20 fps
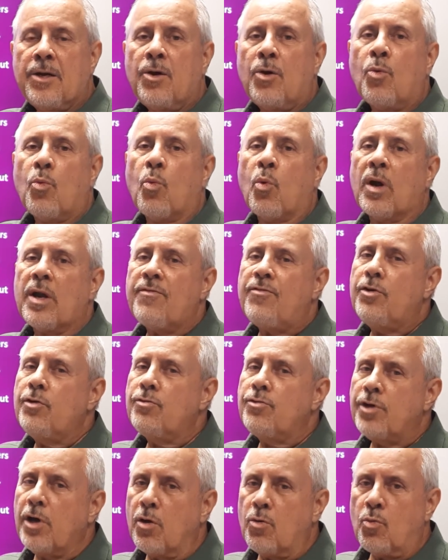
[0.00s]
What if you
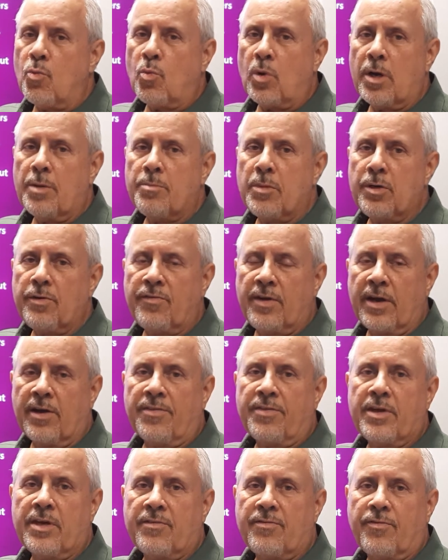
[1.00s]
don't want to move out
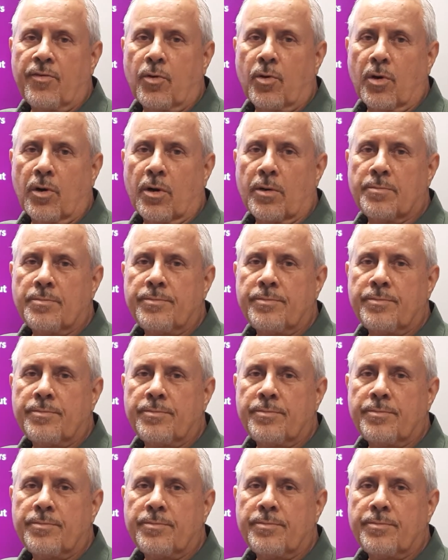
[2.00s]
that far?